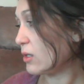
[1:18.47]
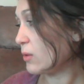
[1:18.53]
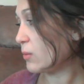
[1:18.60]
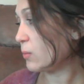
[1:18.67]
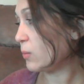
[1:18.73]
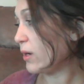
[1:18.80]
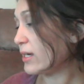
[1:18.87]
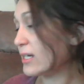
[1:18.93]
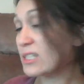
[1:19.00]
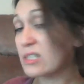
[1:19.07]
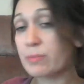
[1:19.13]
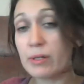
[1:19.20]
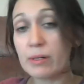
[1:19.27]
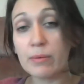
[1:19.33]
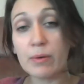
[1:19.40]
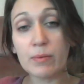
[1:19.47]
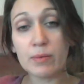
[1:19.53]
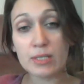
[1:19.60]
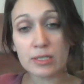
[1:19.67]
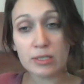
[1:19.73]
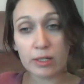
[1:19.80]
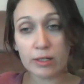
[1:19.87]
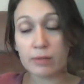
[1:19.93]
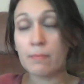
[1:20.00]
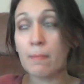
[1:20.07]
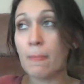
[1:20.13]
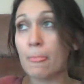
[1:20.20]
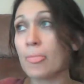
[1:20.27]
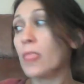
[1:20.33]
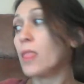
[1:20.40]
experiment was done
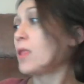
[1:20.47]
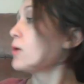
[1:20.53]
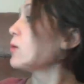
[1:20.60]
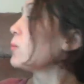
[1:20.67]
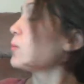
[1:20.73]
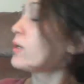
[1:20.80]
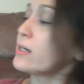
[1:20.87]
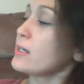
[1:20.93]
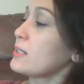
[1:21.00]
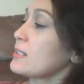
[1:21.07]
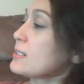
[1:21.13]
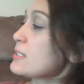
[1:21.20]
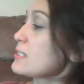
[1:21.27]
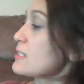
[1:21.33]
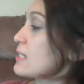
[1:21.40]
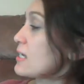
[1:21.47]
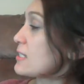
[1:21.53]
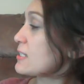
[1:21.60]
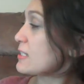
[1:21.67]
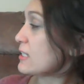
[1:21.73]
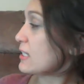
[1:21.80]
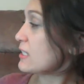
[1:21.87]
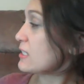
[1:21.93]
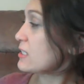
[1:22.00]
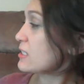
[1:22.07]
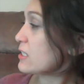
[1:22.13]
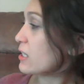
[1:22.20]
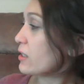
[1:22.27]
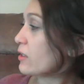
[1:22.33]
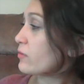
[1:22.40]
was
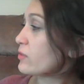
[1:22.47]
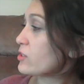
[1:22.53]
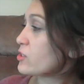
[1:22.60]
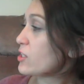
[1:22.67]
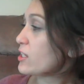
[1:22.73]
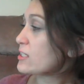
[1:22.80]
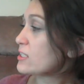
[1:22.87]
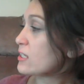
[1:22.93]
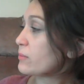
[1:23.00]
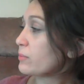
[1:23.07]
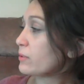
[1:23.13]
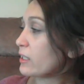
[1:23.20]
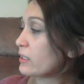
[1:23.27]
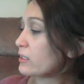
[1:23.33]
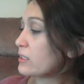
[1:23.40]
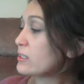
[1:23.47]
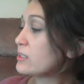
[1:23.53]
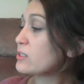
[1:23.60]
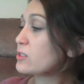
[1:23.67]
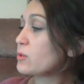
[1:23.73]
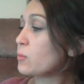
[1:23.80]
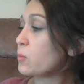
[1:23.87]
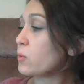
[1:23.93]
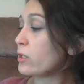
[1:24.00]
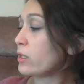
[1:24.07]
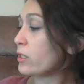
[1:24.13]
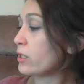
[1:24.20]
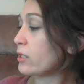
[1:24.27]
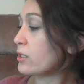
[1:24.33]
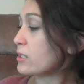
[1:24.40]
seeds of the chestnut plantlets
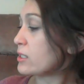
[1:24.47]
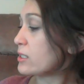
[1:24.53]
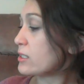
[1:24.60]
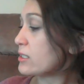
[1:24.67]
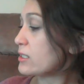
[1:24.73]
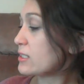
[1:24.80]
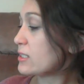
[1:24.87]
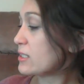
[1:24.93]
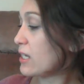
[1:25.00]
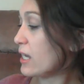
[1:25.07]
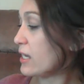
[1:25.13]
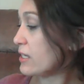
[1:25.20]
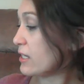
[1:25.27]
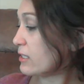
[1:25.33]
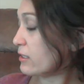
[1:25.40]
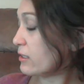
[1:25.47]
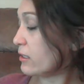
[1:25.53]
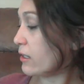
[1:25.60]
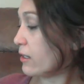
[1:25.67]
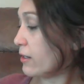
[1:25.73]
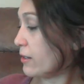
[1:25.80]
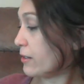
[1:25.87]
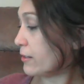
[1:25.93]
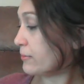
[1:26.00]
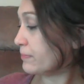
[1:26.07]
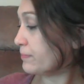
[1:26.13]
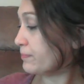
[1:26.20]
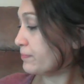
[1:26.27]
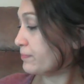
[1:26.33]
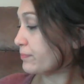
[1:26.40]
were taken
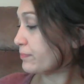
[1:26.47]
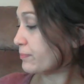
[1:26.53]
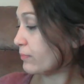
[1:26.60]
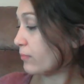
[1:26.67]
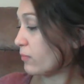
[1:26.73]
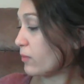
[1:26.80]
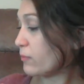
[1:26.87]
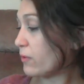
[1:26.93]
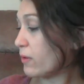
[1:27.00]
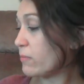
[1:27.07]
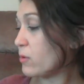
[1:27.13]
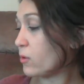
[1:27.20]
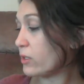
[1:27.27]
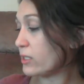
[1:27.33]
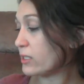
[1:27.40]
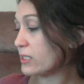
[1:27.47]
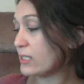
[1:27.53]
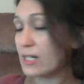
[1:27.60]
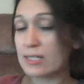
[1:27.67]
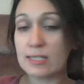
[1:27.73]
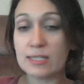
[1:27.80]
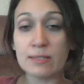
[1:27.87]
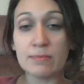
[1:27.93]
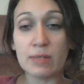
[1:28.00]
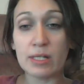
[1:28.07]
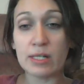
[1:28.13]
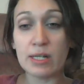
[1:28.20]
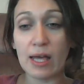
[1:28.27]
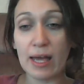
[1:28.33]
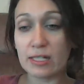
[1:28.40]
from the organism
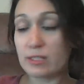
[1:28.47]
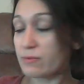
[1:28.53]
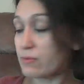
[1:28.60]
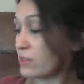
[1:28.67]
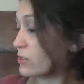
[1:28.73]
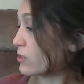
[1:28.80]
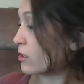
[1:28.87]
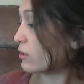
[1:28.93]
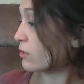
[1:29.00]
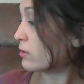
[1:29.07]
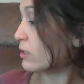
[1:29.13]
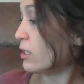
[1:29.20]
in ex vitro